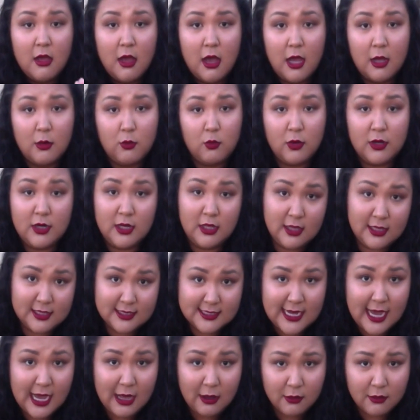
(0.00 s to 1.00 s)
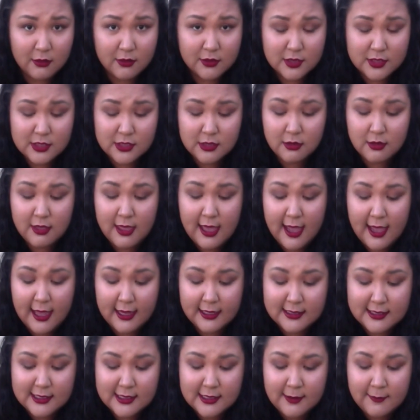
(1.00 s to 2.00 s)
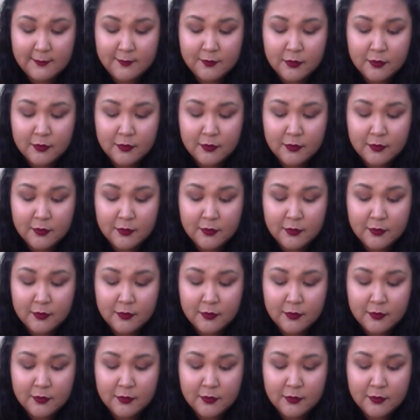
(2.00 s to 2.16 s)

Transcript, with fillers: on one of the towels, so that